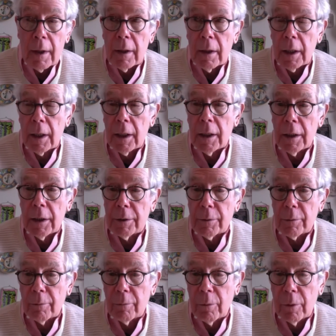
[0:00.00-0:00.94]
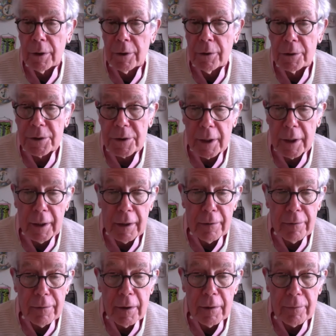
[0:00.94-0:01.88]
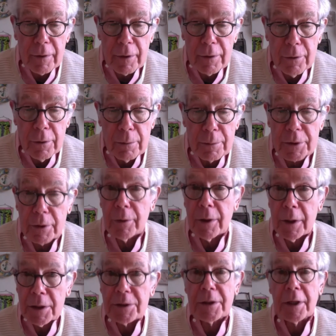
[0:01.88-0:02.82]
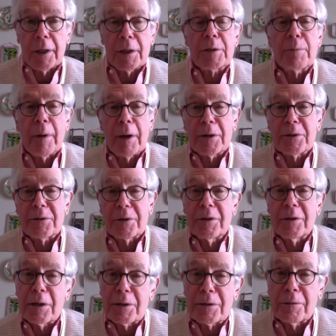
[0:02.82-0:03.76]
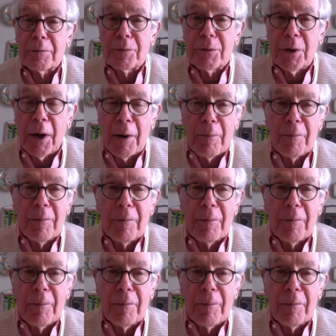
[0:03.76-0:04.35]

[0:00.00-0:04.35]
And one could say, I think that Hume's own essay has passed the test of time.